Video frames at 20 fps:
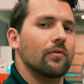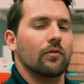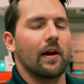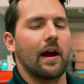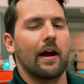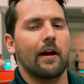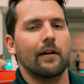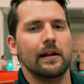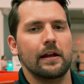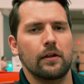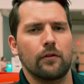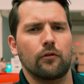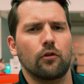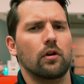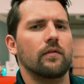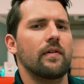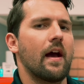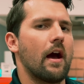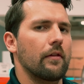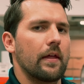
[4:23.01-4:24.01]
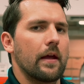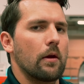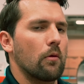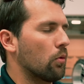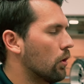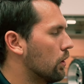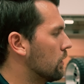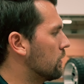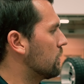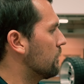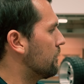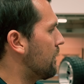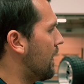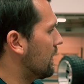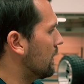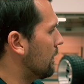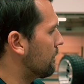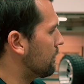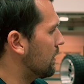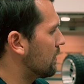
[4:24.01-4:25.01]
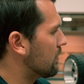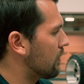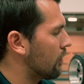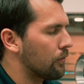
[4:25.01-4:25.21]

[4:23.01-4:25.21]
of rarity and sort of how they were developed